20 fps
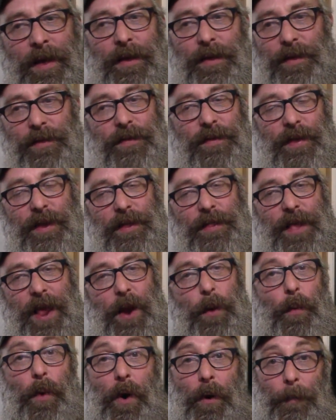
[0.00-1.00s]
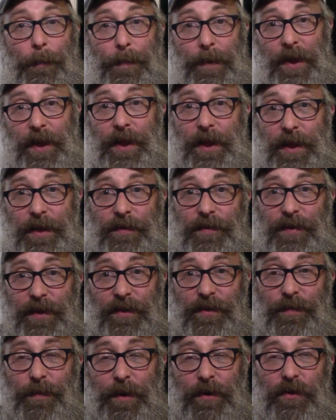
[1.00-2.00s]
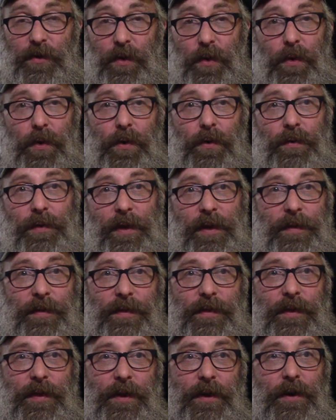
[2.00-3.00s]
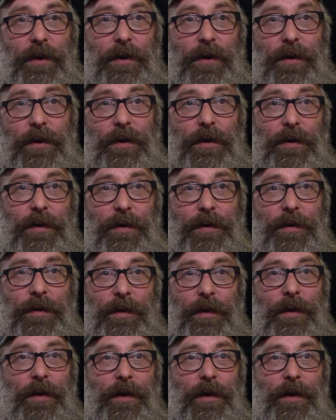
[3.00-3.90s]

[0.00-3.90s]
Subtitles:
let's see, they won't be 6 months old until